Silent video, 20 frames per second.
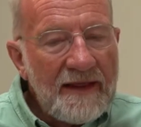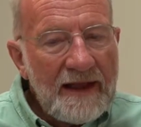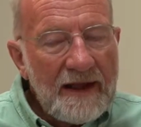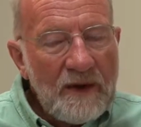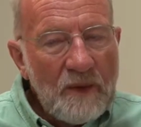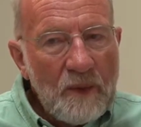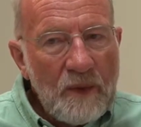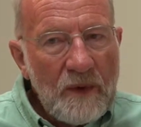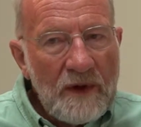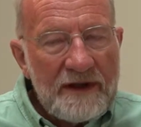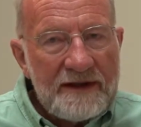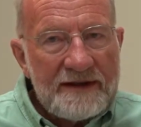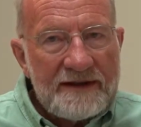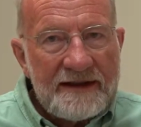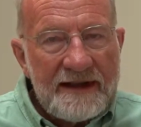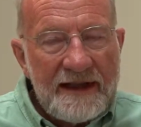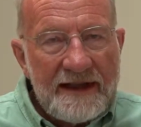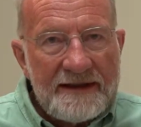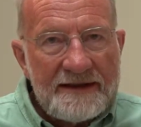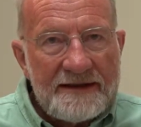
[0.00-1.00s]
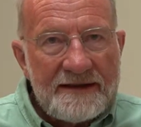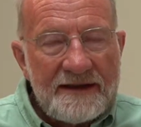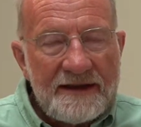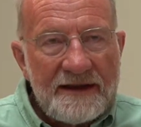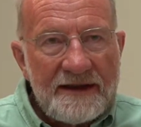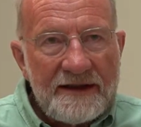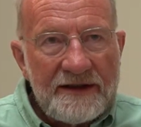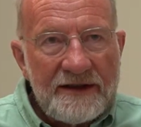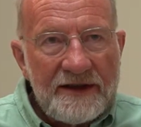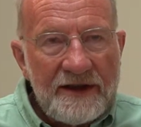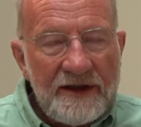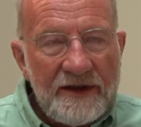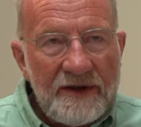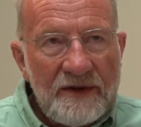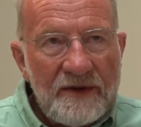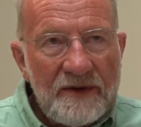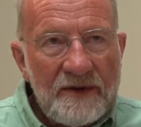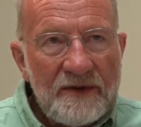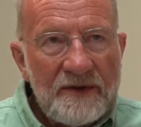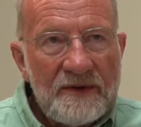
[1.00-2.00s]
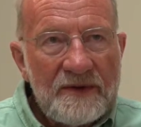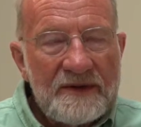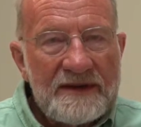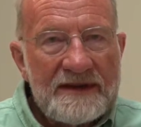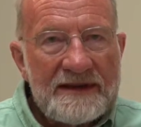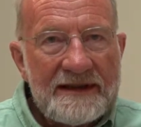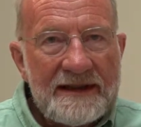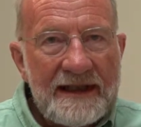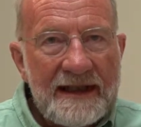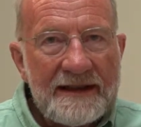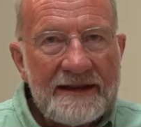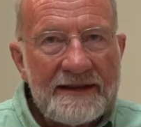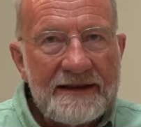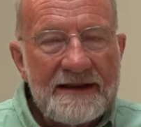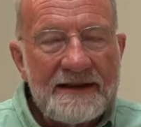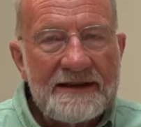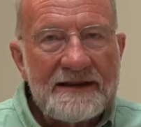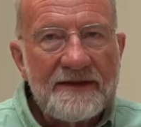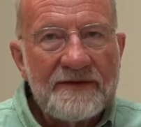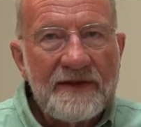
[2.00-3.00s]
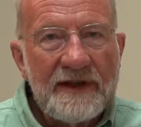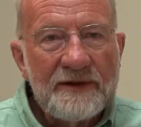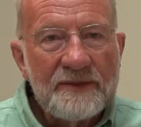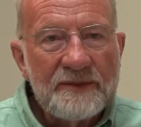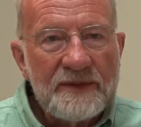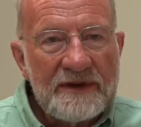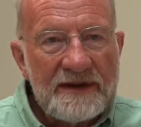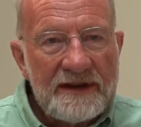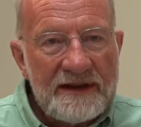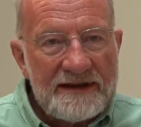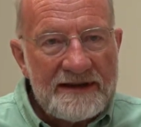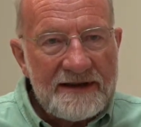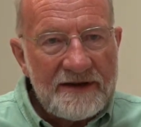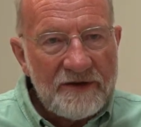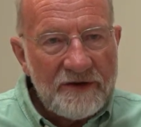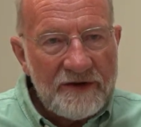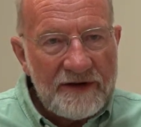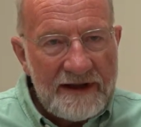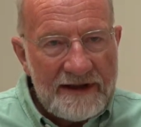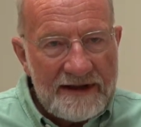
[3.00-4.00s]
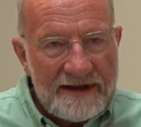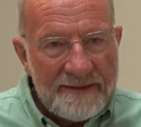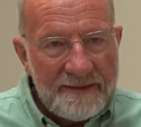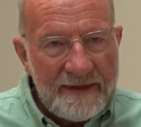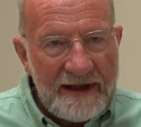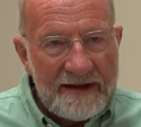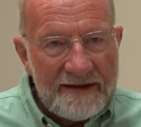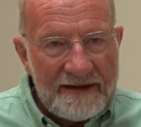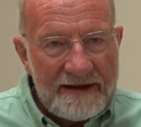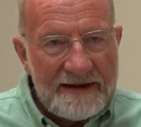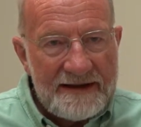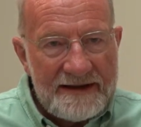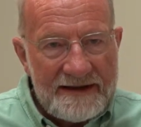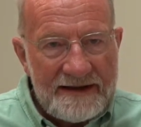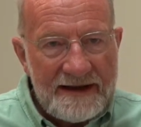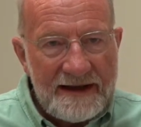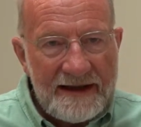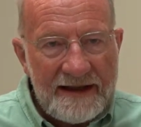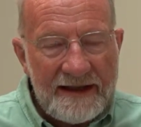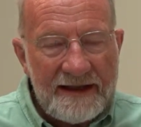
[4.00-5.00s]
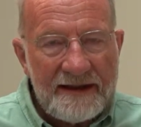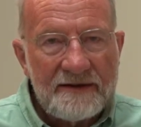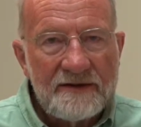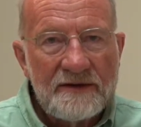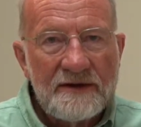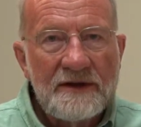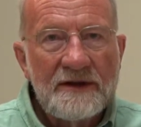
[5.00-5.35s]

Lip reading: What does the new standards of openness and transparency,